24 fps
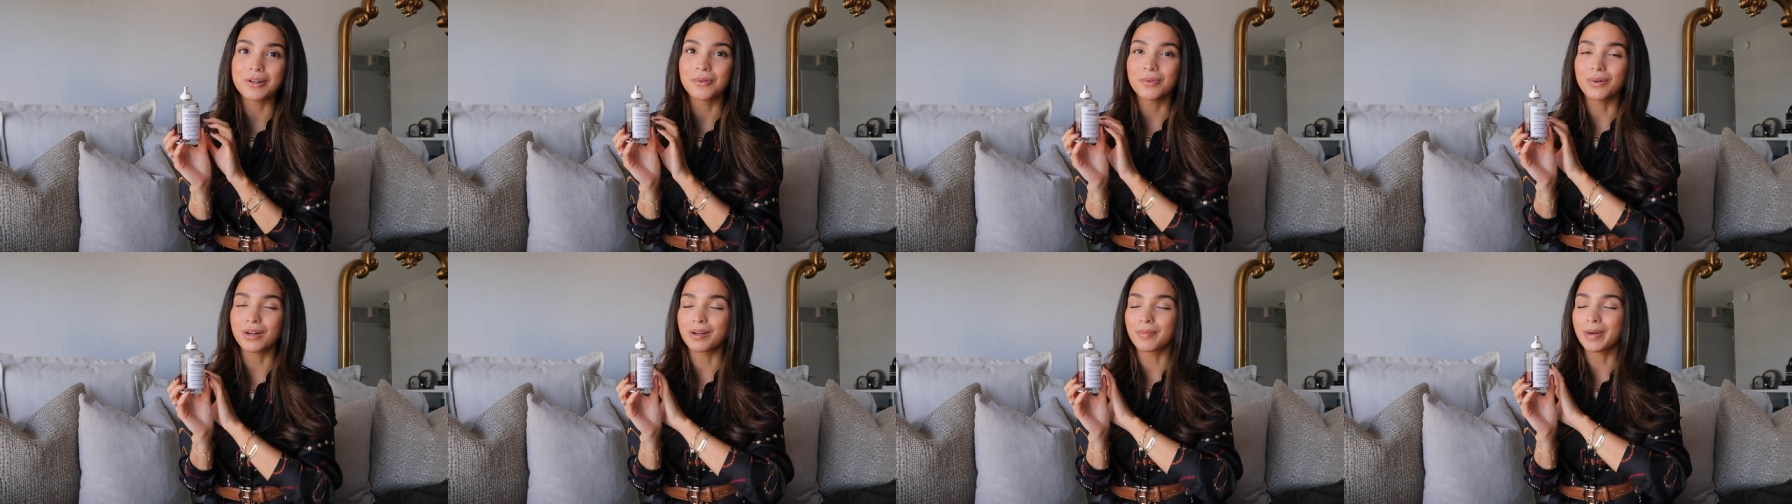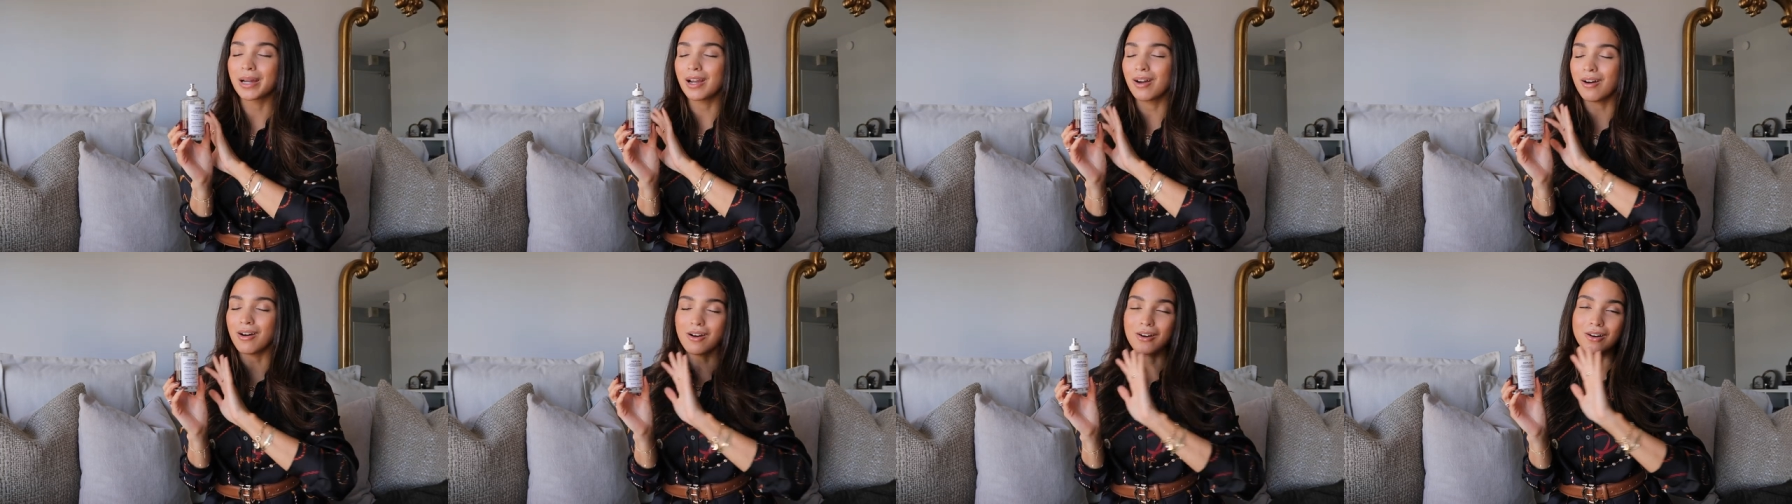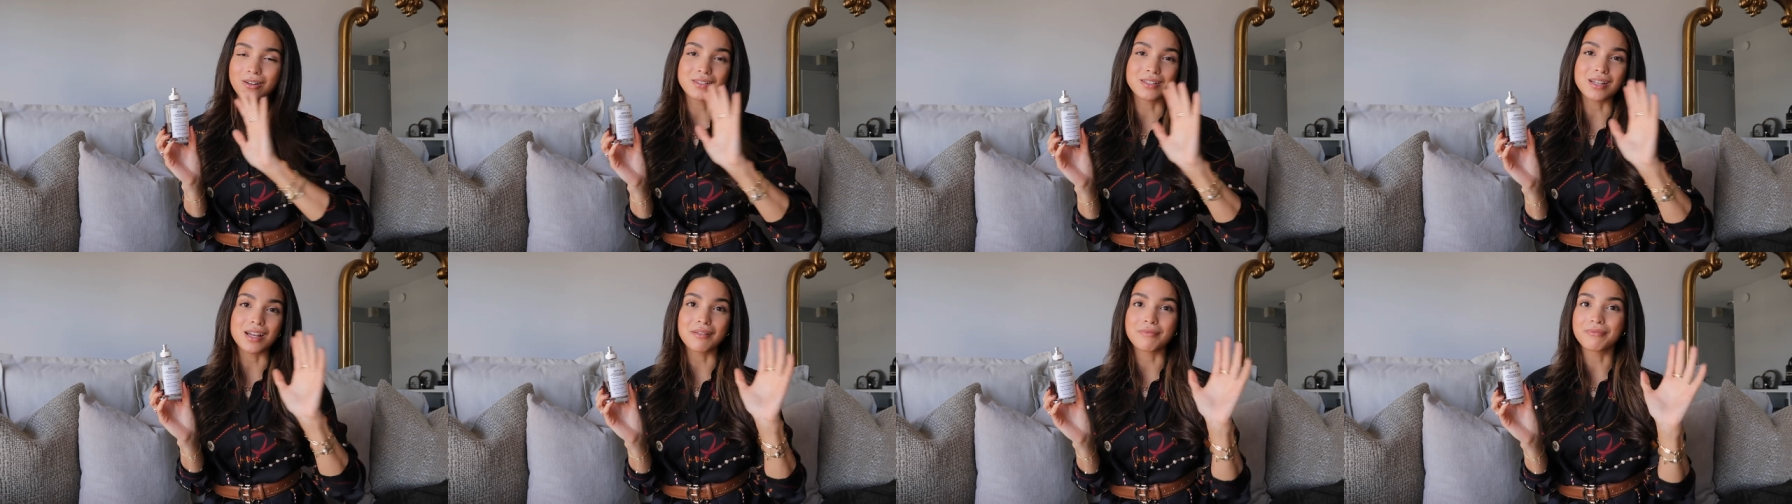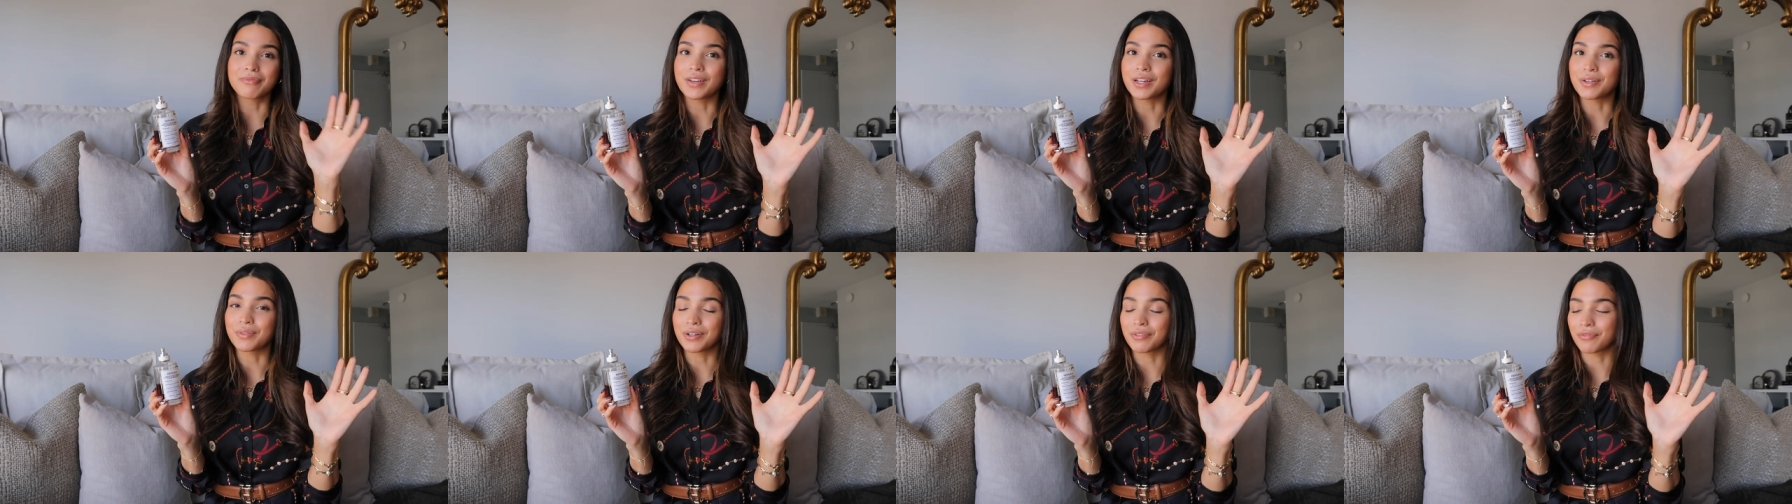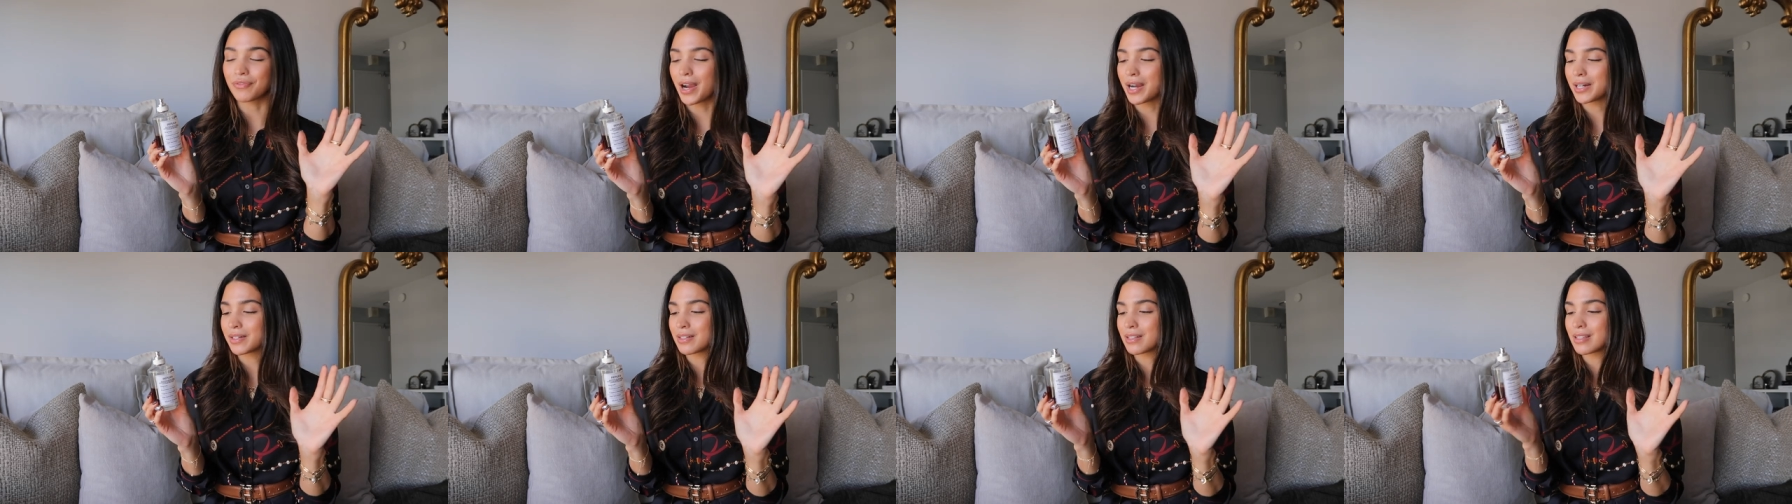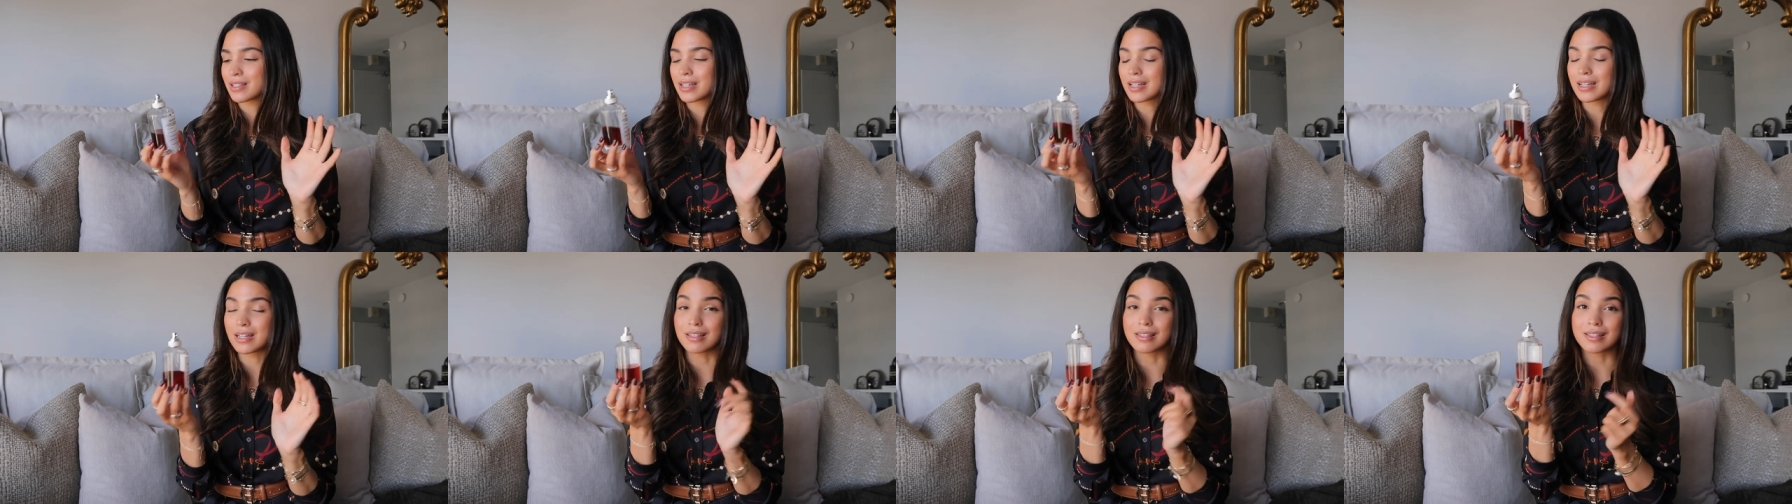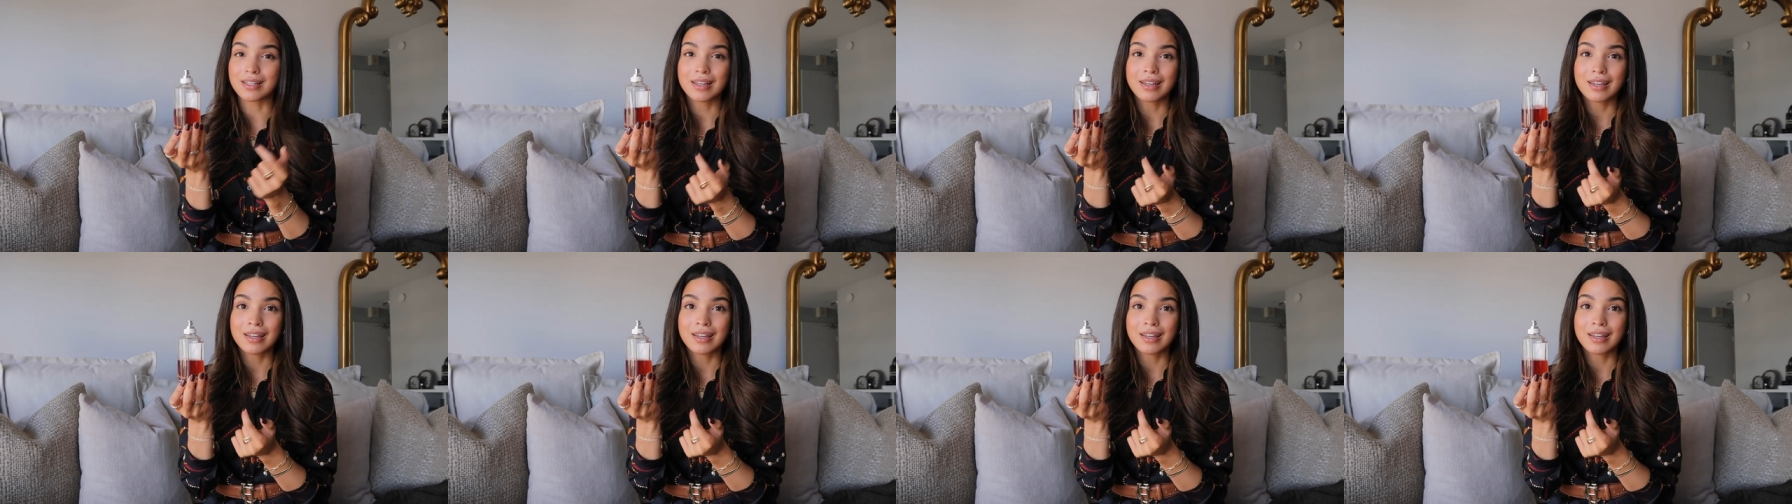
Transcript: one of my all-time favorite fragrances.